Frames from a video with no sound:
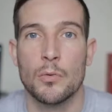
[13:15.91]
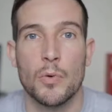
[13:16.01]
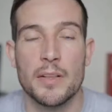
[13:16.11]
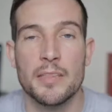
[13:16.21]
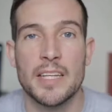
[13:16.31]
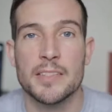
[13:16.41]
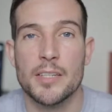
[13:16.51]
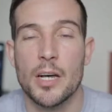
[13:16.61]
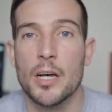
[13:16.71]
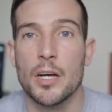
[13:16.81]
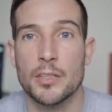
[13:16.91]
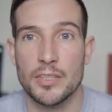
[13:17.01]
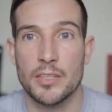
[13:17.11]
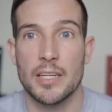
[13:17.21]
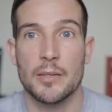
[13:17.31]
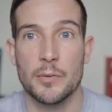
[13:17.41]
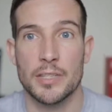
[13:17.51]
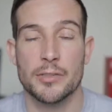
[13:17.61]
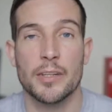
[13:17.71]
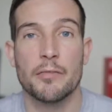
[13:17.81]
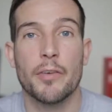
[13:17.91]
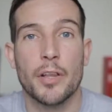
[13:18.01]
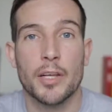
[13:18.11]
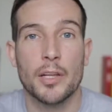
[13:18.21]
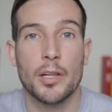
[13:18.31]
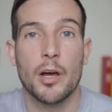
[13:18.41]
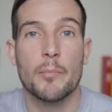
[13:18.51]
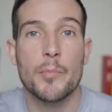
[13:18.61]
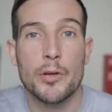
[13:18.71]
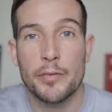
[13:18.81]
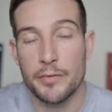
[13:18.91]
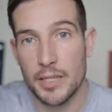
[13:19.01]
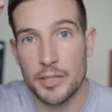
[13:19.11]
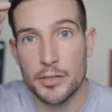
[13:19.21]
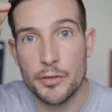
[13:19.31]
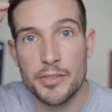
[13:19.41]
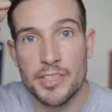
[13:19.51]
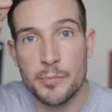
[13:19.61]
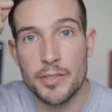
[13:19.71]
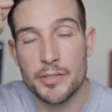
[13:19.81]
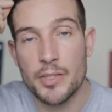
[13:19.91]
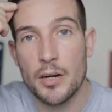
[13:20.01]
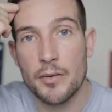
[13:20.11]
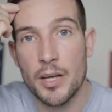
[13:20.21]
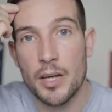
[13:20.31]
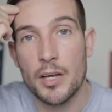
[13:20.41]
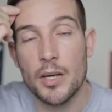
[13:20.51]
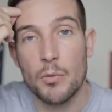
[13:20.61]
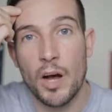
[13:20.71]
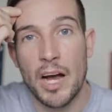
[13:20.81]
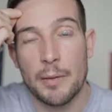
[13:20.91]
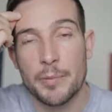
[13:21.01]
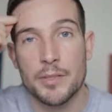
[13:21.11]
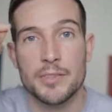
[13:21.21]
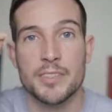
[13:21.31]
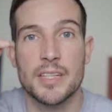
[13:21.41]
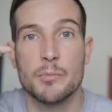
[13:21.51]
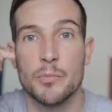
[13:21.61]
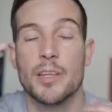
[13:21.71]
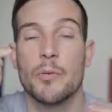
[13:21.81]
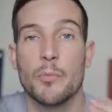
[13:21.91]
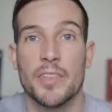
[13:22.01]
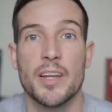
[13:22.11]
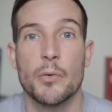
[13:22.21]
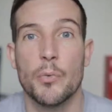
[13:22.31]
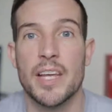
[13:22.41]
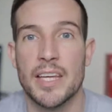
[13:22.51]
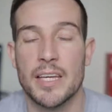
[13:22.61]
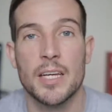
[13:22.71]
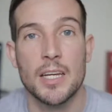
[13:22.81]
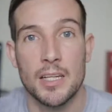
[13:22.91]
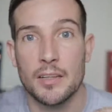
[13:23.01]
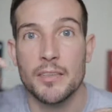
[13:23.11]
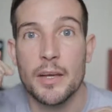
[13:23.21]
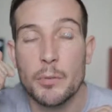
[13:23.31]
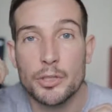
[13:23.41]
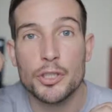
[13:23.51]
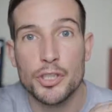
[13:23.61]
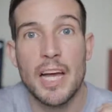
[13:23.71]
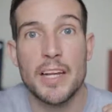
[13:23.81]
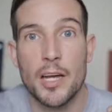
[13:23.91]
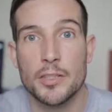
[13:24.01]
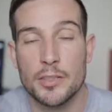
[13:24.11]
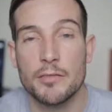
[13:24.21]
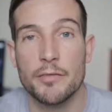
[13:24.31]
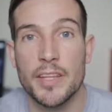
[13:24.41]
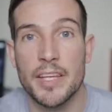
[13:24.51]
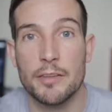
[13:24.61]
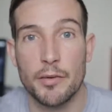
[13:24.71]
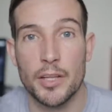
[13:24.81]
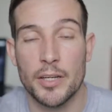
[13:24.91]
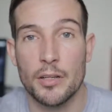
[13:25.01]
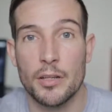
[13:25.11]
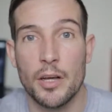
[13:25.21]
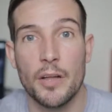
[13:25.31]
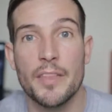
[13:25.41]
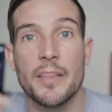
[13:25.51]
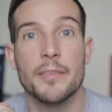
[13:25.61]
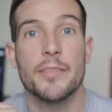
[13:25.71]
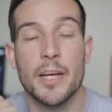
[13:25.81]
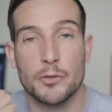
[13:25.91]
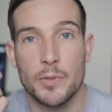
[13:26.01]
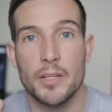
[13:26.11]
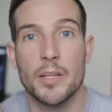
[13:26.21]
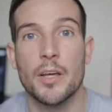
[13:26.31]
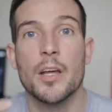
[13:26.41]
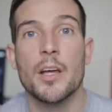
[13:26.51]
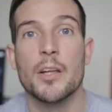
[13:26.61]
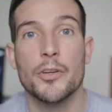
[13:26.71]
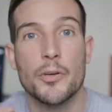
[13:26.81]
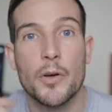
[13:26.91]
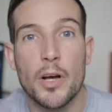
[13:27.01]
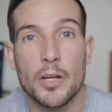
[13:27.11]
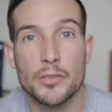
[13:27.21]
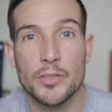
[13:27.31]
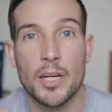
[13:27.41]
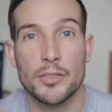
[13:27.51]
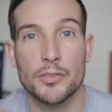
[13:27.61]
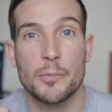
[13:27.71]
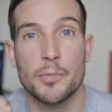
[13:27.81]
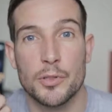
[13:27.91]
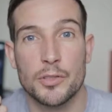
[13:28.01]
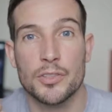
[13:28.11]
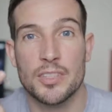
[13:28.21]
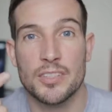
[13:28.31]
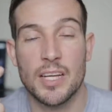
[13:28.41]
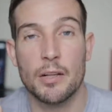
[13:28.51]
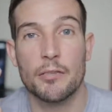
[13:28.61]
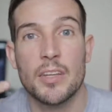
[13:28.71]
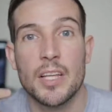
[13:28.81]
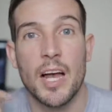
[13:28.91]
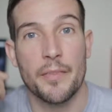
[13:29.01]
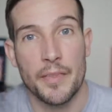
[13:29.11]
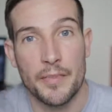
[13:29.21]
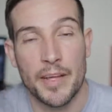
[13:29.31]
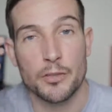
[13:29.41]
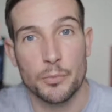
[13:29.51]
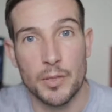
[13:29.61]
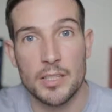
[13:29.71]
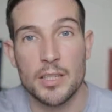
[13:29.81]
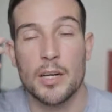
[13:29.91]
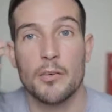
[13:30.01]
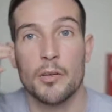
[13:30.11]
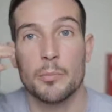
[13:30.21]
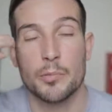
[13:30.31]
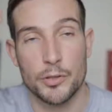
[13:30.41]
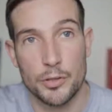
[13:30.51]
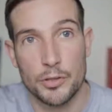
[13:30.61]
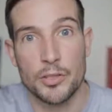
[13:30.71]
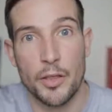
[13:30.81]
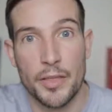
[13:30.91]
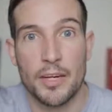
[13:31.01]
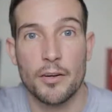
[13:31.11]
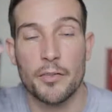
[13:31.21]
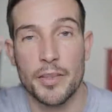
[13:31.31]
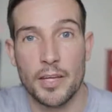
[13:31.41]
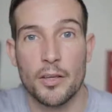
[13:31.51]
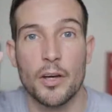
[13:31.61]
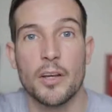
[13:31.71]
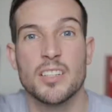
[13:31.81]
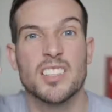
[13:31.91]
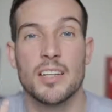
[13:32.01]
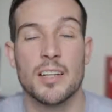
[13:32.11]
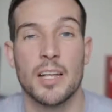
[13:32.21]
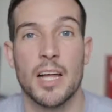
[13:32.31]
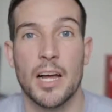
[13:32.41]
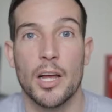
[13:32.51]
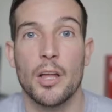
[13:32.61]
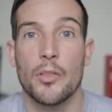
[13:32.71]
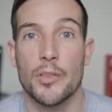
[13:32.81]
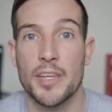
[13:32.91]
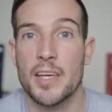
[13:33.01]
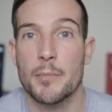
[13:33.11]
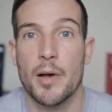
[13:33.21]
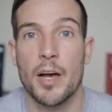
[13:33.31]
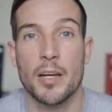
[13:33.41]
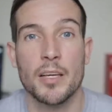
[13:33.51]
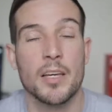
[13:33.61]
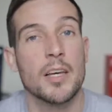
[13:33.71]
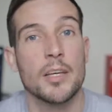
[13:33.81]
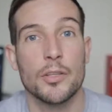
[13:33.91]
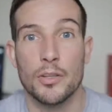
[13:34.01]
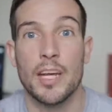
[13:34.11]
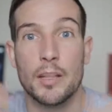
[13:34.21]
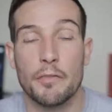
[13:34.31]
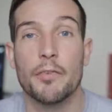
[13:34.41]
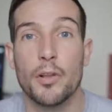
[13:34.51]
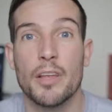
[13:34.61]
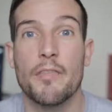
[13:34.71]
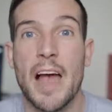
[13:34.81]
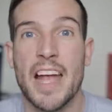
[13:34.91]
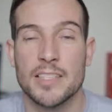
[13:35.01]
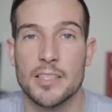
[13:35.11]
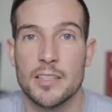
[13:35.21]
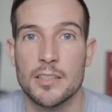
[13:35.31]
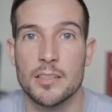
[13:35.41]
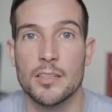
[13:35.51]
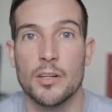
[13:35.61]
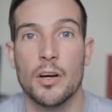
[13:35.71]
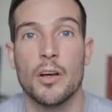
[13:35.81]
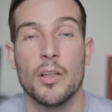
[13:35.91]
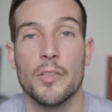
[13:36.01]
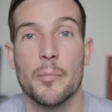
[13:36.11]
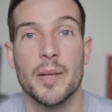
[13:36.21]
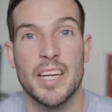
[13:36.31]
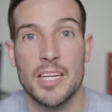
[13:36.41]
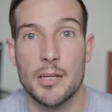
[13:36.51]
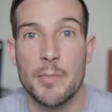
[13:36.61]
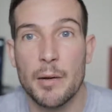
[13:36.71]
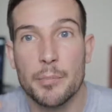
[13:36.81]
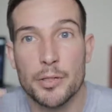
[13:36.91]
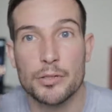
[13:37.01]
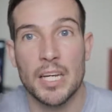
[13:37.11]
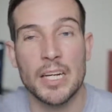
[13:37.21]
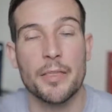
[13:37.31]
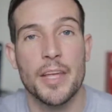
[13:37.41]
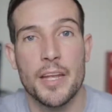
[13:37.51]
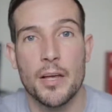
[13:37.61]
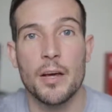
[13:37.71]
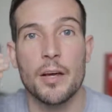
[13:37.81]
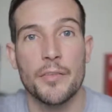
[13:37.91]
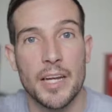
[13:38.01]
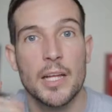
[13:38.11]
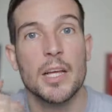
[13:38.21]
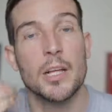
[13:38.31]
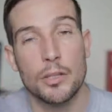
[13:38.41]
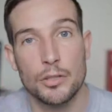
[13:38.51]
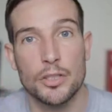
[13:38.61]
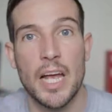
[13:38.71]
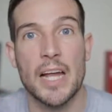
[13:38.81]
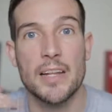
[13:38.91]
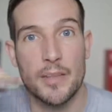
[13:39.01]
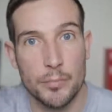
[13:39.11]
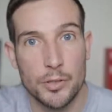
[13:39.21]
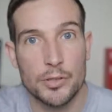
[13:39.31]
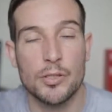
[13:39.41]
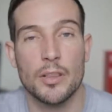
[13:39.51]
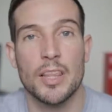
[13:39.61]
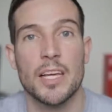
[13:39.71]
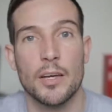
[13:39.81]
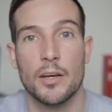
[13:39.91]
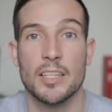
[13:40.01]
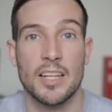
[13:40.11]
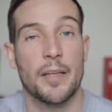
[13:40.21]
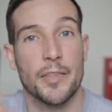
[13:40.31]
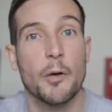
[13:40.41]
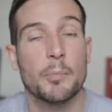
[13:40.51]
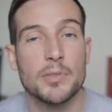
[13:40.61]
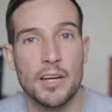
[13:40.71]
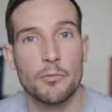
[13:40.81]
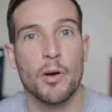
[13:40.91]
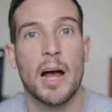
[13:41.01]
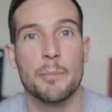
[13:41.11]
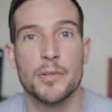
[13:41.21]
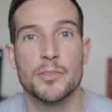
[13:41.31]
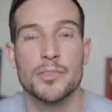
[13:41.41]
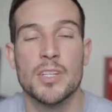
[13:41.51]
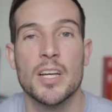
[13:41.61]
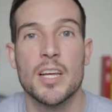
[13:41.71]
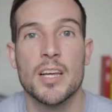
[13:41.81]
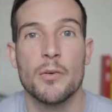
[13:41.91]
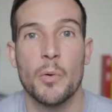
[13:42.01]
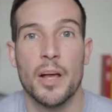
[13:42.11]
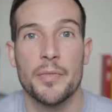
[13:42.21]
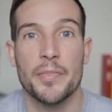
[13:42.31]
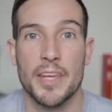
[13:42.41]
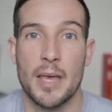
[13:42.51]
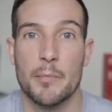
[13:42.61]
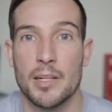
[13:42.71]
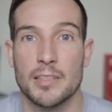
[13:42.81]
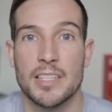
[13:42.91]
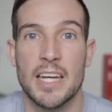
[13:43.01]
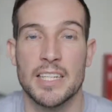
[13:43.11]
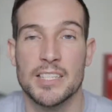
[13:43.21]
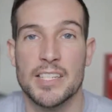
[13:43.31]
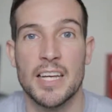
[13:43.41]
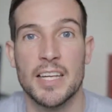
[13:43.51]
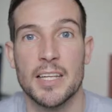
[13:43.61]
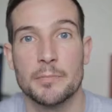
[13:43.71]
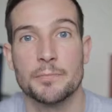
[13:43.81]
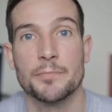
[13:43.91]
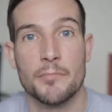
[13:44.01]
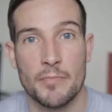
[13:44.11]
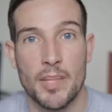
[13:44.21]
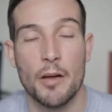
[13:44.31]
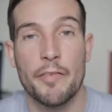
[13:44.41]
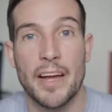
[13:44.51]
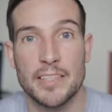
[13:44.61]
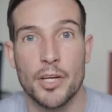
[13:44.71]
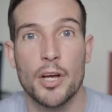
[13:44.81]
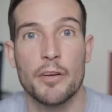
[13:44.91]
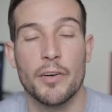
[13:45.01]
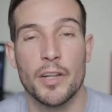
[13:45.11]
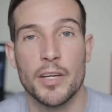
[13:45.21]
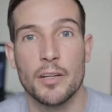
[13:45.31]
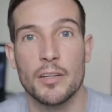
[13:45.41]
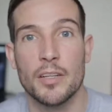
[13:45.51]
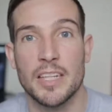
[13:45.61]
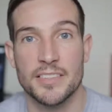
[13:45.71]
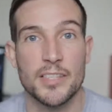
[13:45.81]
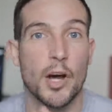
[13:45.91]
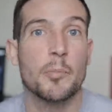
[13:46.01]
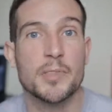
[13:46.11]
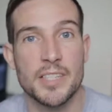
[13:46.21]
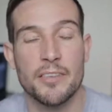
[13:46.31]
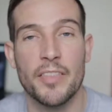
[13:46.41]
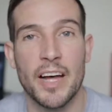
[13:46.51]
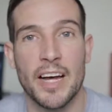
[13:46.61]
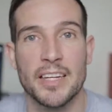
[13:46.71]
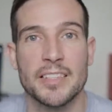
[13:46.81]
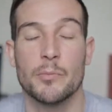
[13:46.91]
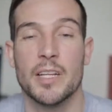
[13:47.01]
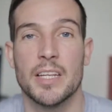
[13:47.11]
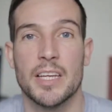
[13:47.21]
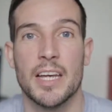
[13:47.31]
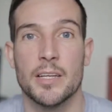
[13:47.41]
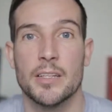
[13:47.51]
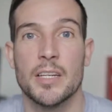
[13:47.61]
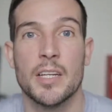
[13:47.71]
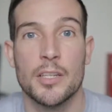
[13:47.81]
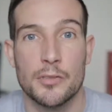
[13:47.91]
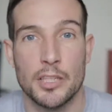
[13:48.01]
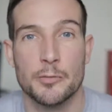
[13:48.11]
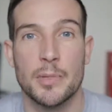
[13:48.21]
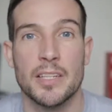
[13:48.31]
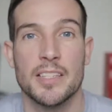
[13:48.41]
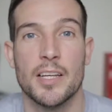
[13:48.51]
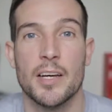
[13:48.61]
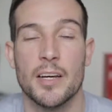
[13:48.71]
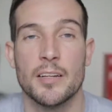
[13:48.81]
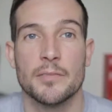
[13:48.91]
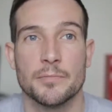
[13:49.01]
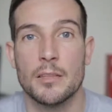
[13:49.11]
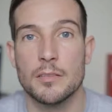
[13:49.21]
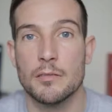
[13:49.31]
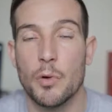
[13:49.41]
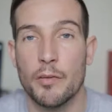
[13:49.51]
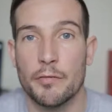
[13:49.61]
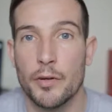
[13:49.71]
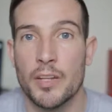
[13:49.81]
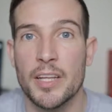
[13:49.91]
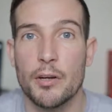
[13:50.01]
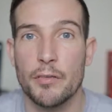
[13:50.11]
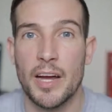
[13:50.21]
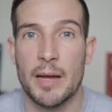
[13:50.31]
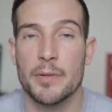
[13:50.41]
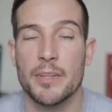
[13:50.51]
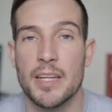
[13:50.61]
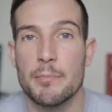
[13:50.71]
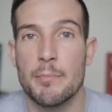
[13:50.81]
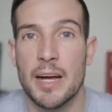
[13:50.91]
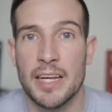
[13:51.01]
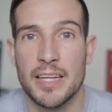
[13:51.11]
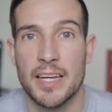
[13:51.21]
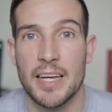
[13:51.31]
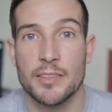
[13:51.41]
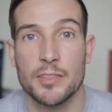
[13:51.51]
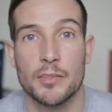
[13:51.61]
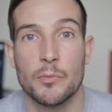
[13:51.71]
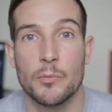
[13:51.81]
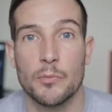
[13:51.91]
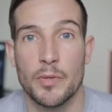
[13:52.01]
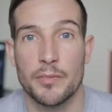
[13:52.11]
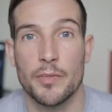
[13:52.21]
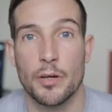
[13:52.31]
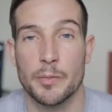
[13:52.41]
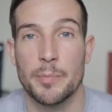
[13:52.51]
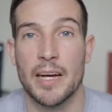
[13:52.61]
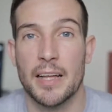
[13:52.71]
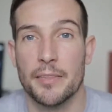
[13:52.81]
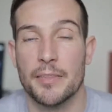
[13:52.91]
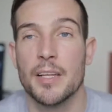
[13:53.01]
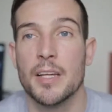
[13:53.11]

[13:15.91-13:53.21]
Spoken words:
when these hairs which are in the follicle are moved into the recipient area, what happens is within a week they will just shed out of the follicle, and then that's when the new hair starts to produce itself, and then that's when your hair will produce a thicker and thicker hair until, like, at the year mark, you'll get the full effect. You know, in the beginning you might produce like a thin hair, and then it will shed and then produce a thicker hair. It's like the opposite of what happens when the chemical DHT affects a hair follicle. It's the opposite of that when you get your transplanted hair. What funnily enough happened in my case with Dr. Path